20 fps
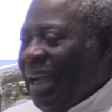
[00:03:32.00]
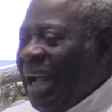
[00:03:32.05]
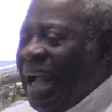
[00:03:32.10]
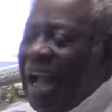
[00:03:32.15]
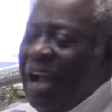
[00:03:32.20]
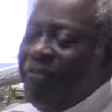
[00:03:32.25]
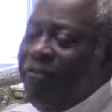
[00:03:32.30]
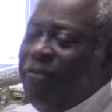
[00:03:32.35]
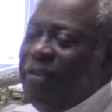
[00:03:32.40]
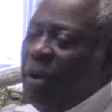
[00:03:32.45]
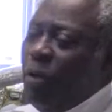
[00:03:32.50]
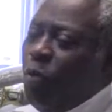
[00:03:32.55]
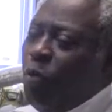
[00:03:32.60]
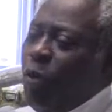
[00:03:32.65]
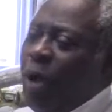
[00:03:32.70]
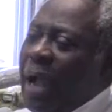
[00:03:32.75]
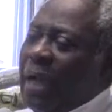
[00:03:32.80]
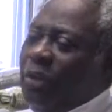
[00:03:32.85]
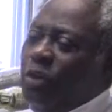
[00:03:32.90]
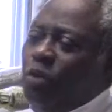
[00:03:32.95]

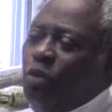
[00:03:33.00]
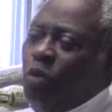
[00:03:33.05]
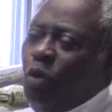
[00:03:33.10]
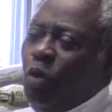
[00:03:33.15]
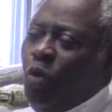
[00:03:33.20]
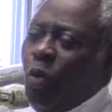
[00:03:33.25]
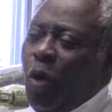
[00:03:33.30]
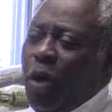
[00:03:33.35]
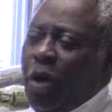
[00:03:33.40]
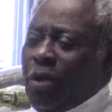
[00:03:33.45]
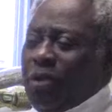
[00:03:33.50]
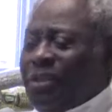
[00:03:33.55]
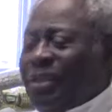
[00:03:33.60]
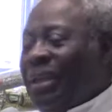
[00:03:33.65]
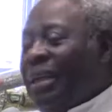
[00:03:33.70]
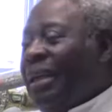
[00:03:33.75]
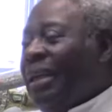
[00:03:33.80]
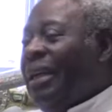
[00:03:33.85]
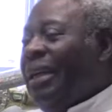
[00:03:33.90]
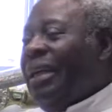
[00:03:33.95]
Everywhere
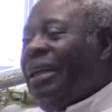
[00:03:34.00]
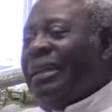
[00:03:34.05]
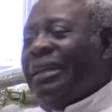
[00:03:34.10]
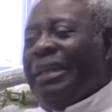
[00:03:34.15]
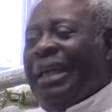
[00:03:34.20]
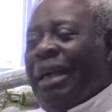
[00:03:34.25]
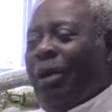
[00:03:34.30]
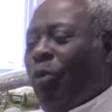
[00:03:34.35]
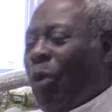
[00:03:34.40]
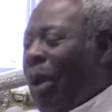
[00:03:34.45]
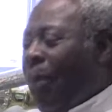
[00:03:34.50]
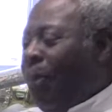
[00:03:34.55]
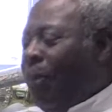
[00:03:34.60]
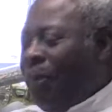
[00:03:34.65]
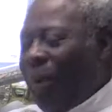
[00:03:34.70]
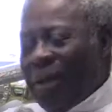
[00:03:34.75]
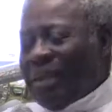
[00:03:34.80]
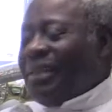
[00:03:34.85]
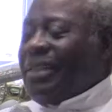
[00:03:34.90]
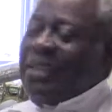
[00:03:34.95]
Jews, they were
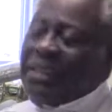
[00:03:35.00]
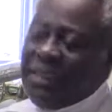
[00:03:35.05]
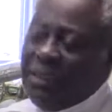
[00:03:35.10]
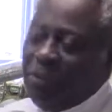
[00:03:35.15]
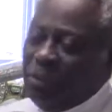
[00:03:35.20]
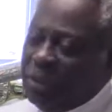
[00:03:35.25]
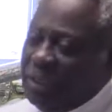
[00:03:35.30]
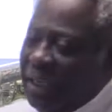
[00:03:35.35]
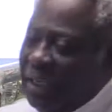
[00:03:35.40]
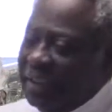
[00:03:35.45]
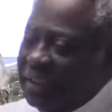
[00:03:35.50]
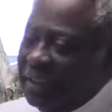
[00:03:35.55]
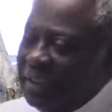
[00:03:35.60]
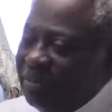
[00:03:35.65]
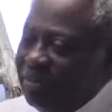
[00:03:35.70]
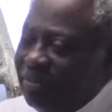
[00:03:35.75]
persecuted.